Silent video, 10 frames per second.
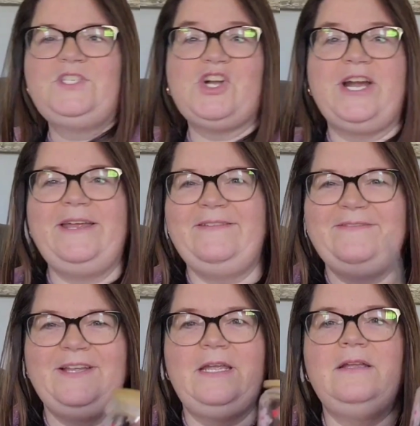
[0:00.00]
Sorry.
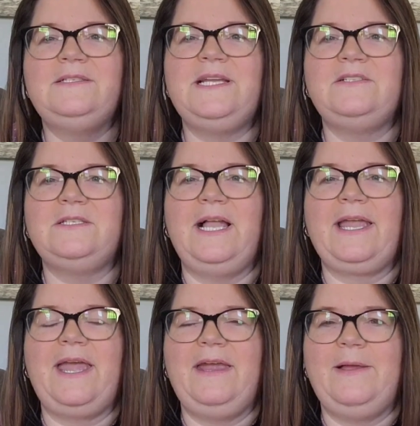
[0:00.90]
Sounds
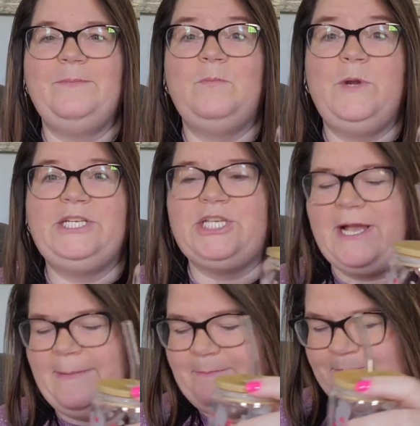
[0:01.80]
like a um, wind
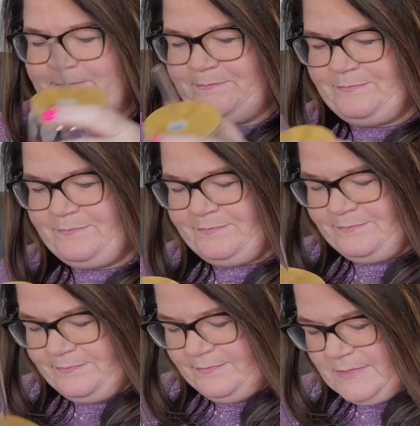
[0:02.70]
chime.
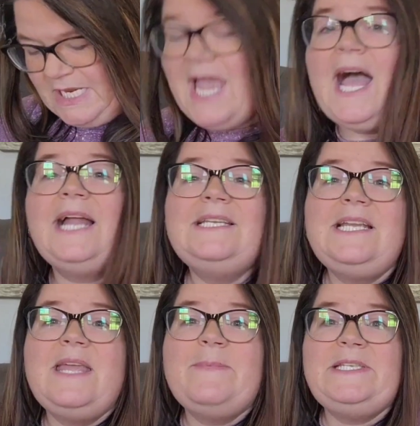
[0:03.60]
I
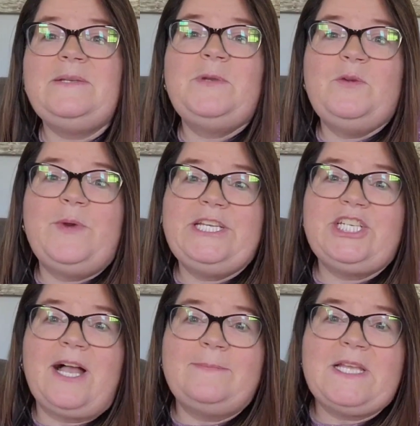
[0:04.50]
did get me some new
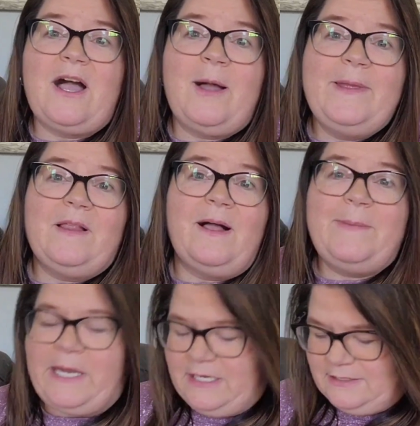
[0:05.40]
wind chimes at Hobby
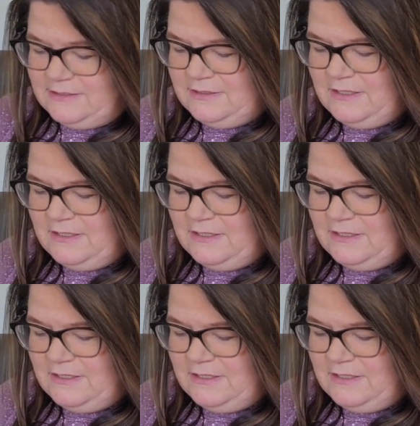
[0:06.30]
Lobby.